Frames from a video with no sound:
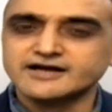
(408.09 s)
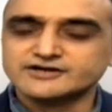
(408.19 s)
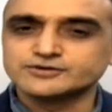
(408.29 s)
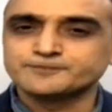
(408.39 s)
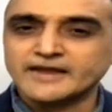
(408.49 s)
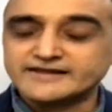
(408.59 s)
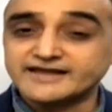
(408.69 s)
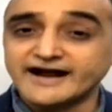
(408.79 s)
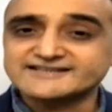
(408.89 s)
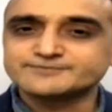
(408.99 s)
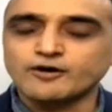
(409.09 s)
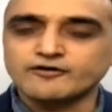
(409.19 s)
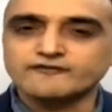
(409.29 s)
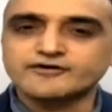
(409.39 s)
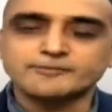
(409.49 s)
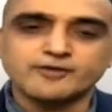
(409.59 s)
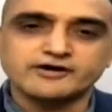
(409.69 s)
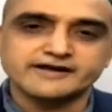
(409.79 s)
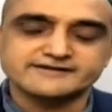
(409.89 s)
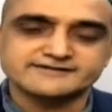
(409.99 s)
so that's power of
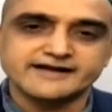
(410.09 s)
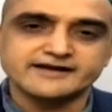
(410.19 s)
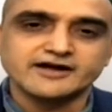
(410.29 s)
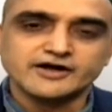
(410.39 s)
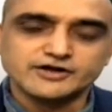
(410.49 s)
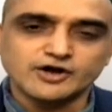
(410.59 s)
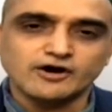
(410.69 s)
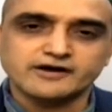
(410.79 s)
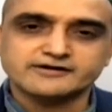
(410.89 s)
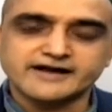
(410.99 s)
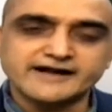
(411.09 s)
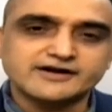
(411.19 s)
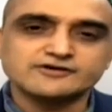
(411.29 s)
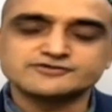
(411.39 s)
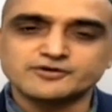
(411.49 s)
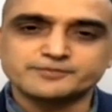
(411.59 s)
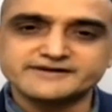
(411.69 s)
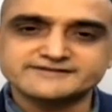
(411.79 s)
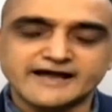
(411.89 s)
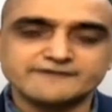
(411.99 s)
compounding it's like your 10000
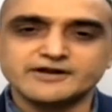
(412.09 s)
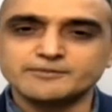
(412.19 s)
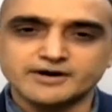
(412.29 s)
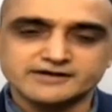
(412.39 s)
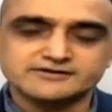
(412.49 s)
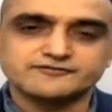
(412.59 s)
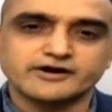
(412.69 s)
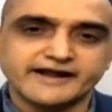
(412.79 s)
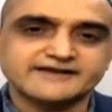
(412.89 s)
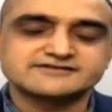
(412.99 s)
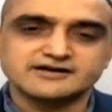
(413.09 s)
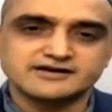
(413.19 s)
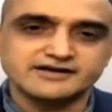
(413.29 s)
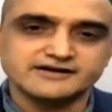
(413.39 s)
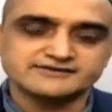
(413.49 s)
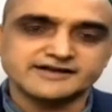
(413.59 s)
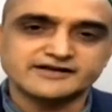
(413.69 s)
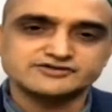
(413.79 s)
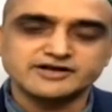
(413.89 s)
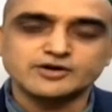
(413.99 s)
rupees every month for next 30 years can
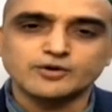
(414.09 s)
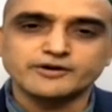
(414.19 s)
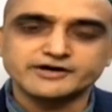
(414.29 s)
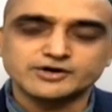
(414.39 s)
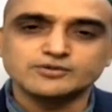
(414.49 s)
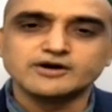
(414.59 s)
actually grow into